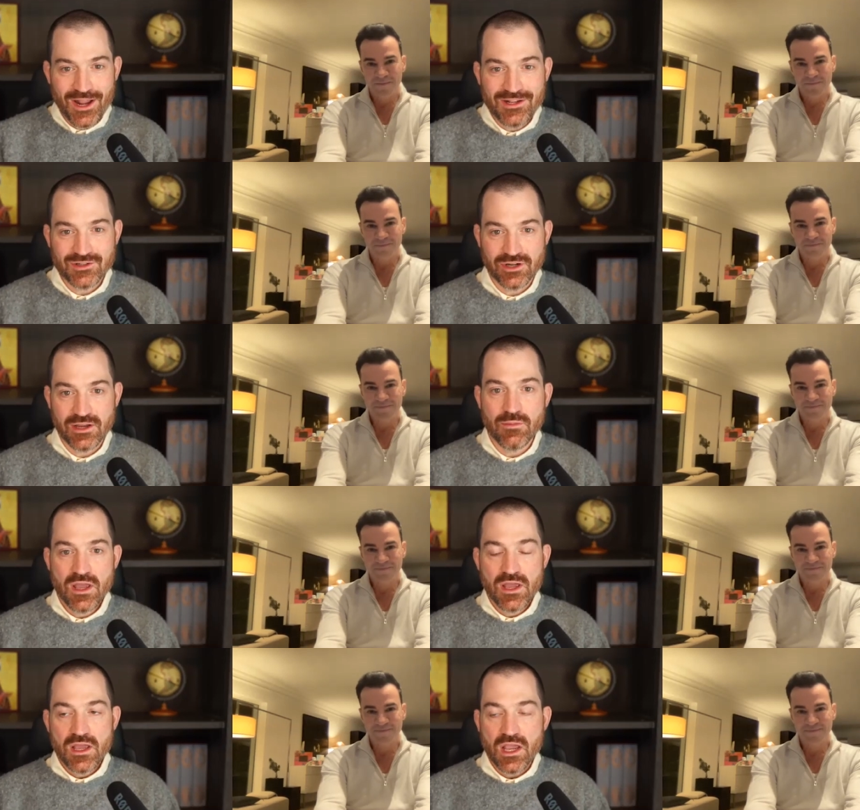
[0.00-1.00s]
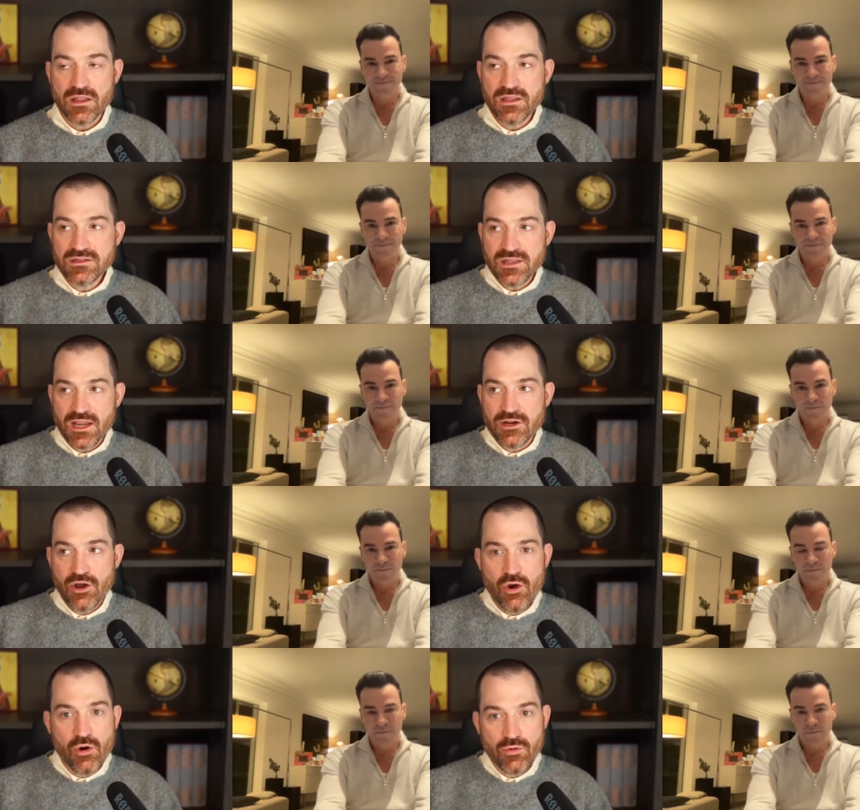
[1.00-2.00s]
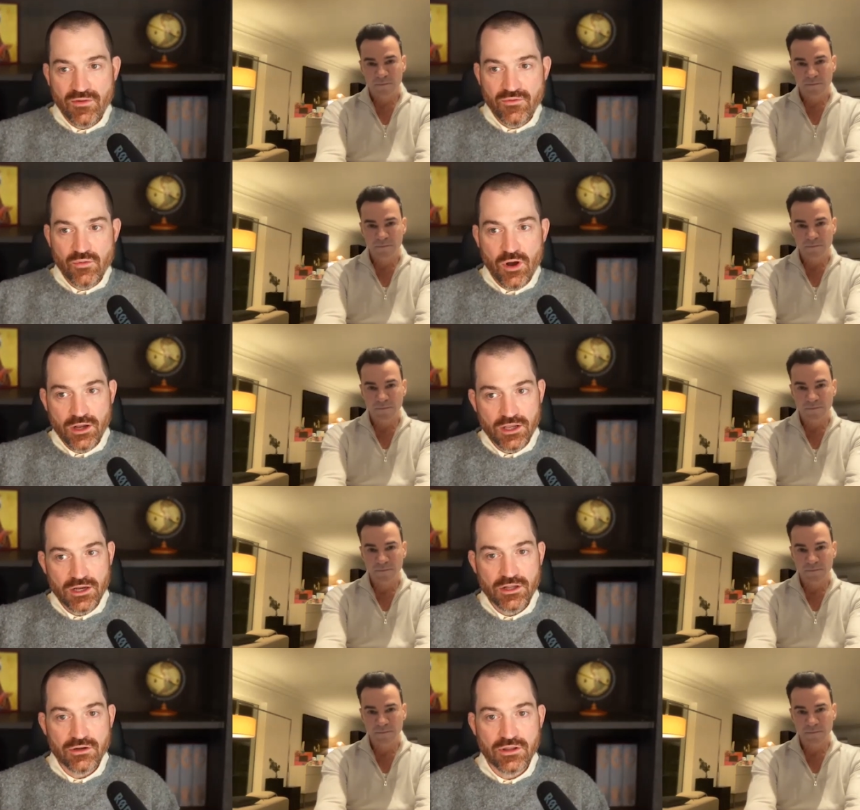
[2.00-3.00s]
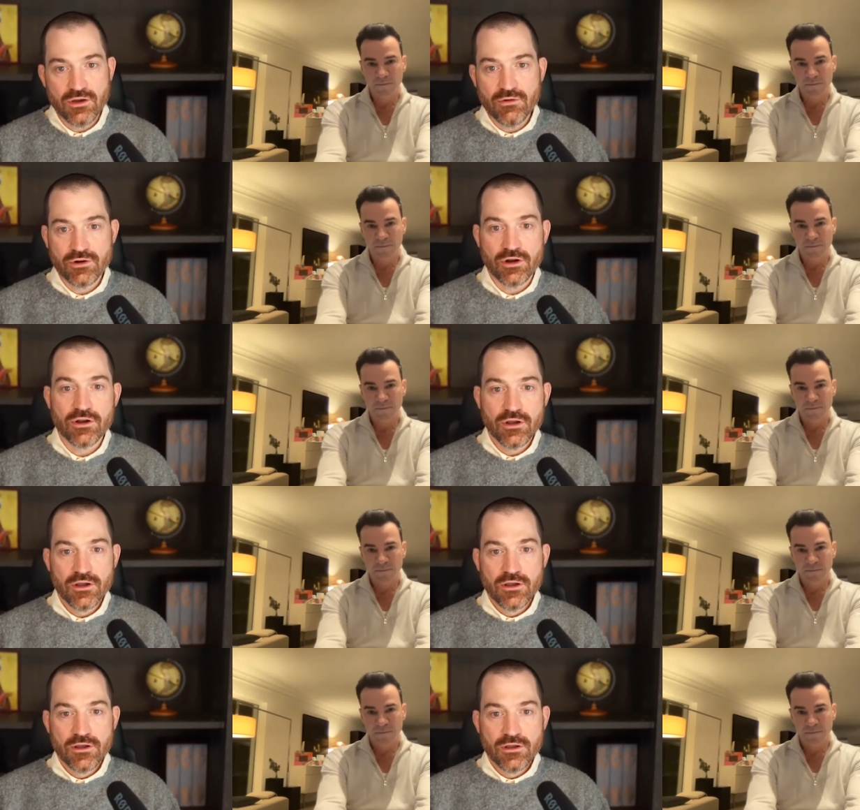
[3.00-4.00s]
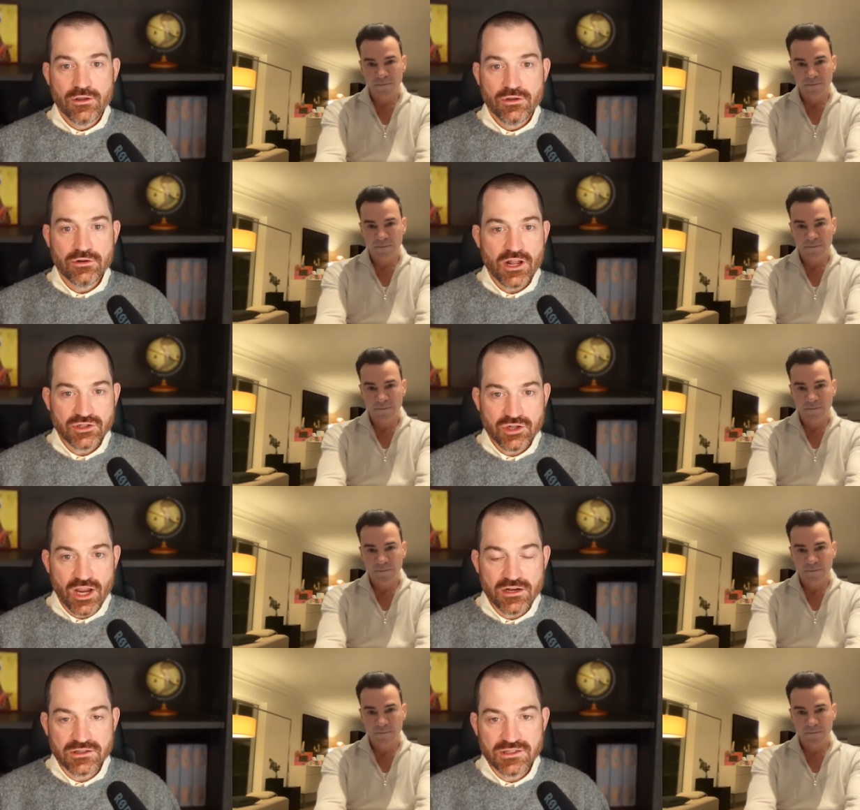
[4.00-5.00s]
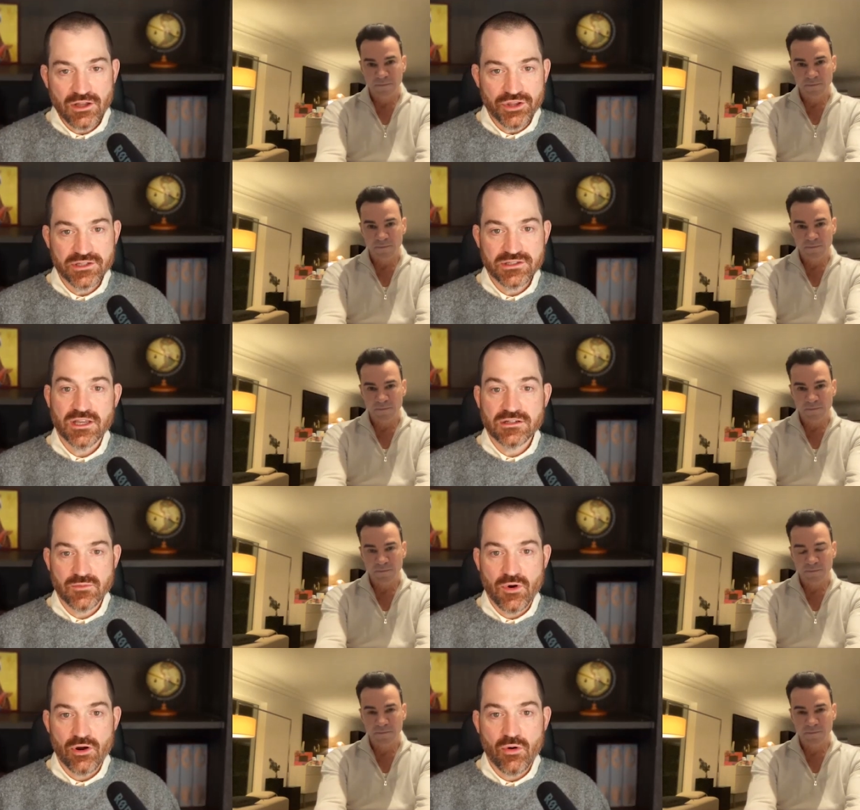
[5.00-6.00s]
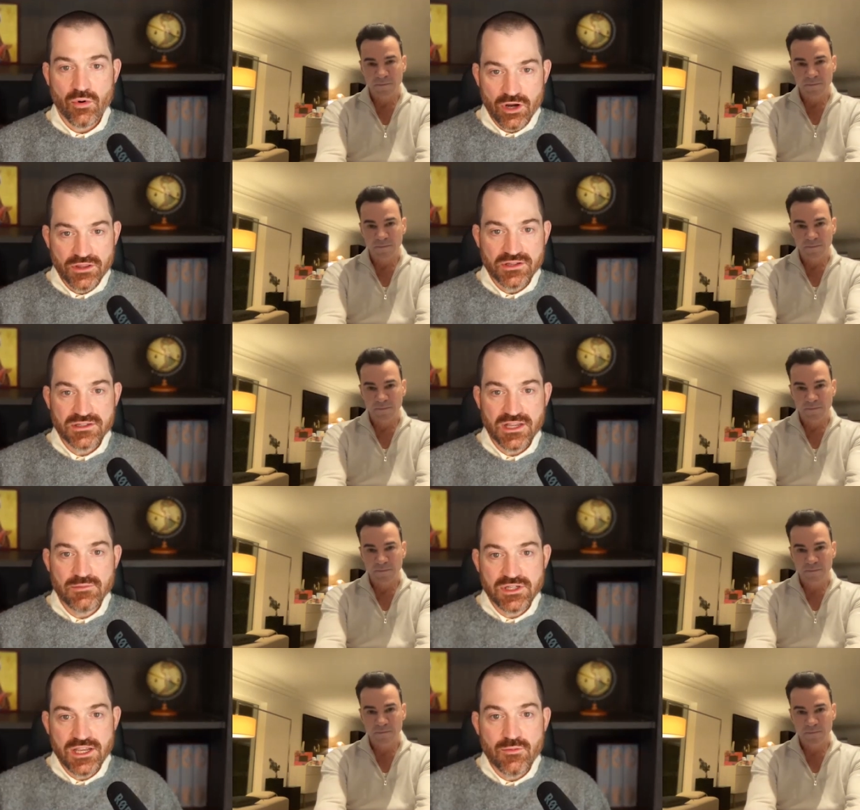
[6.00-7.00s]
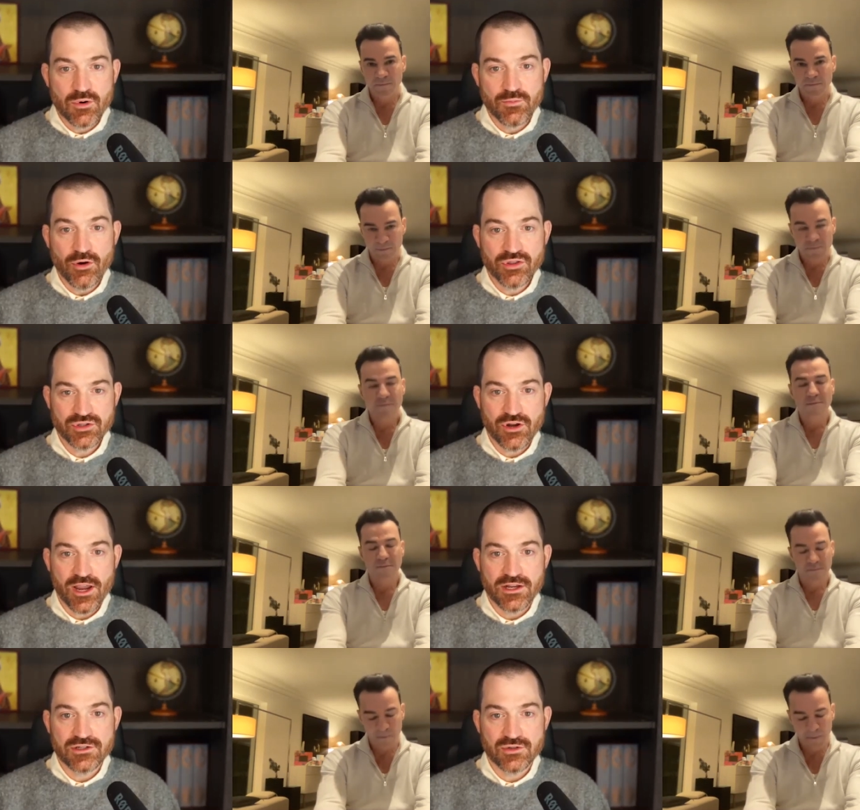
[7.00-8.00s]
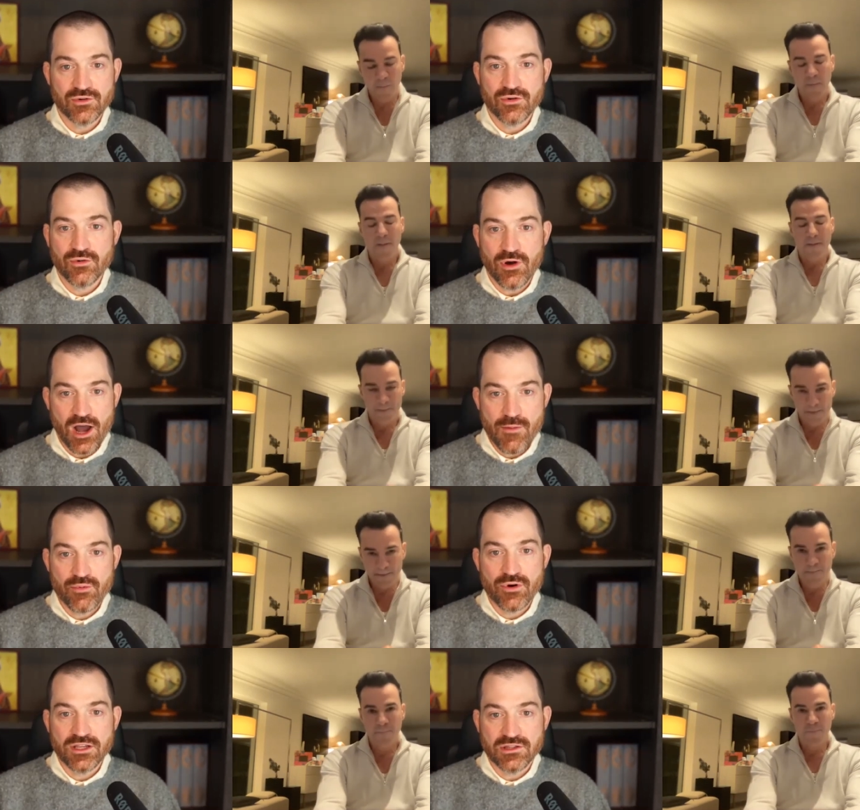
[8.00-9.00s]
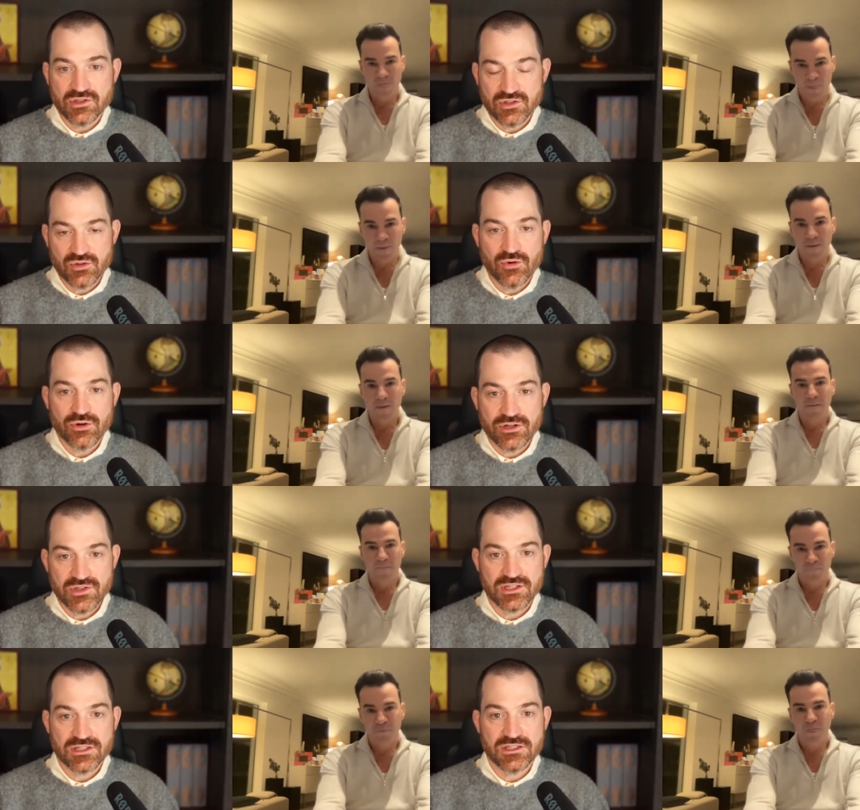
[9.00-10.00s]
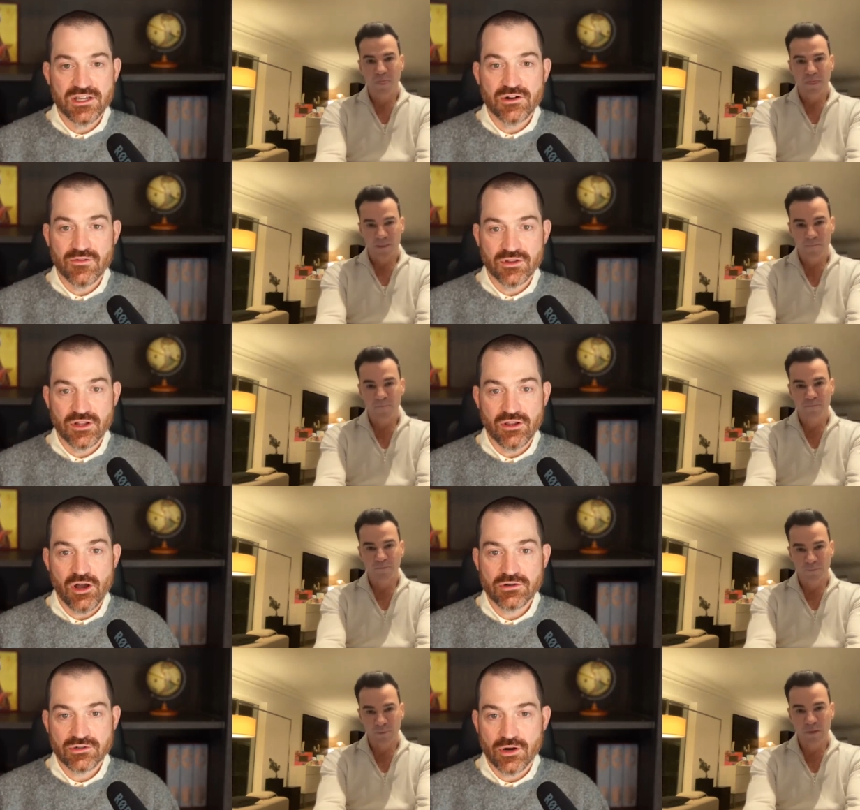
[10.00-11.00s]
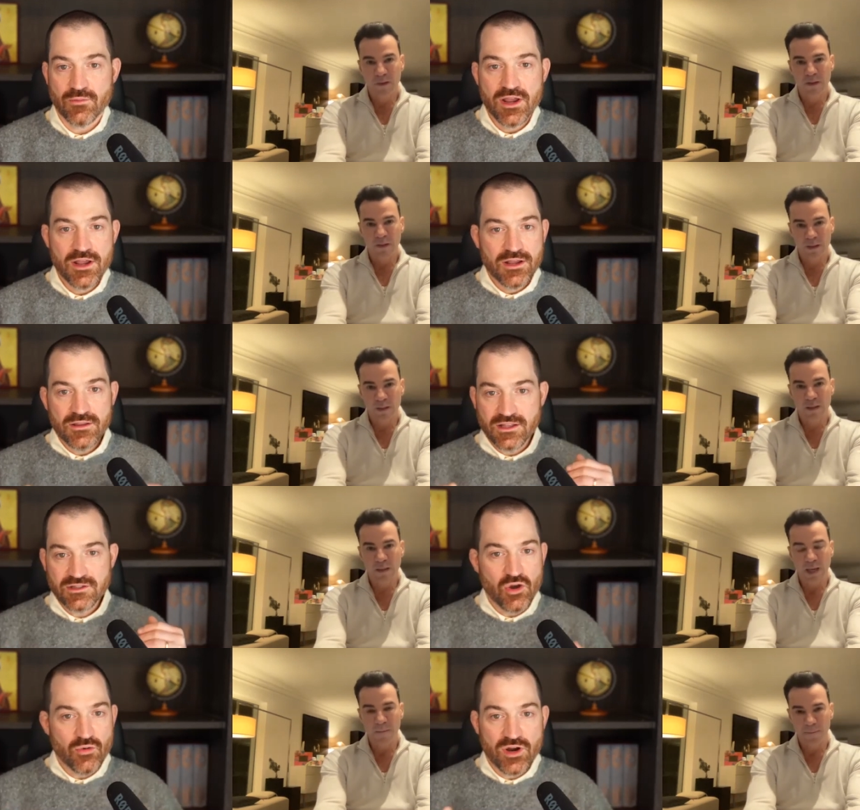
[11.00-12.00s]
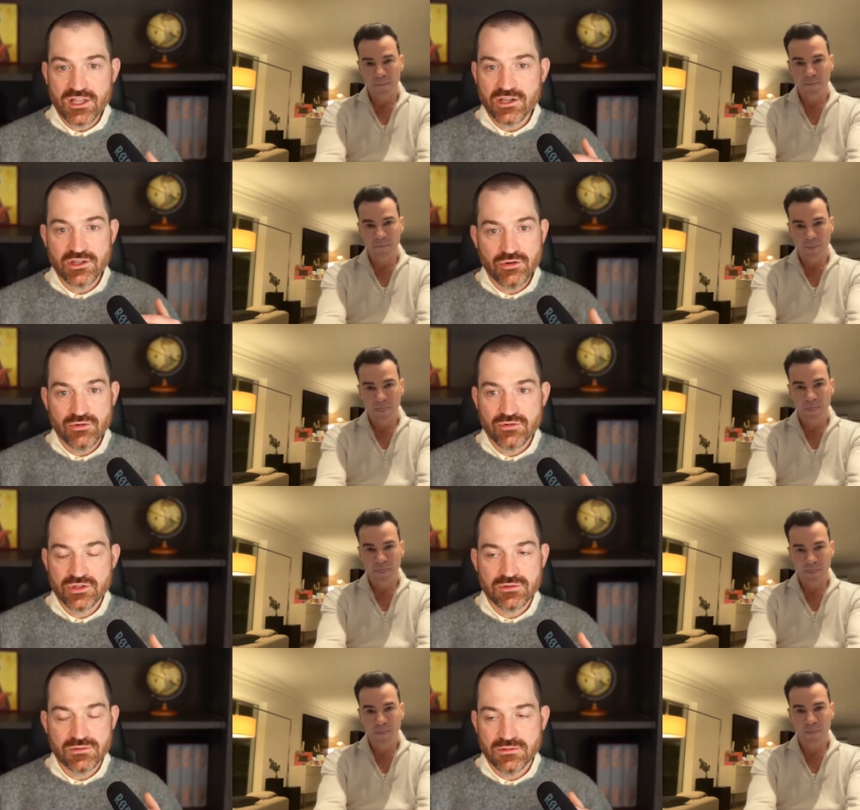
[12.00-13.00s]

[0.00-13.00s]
Speaker 1: ice cream. At least I know if you walk in and you're the owner, you're not trying to sell this thing tomorrow. We're on the same team. We're both trying to operate this store and succeed over the long term. That's already yep. a huge,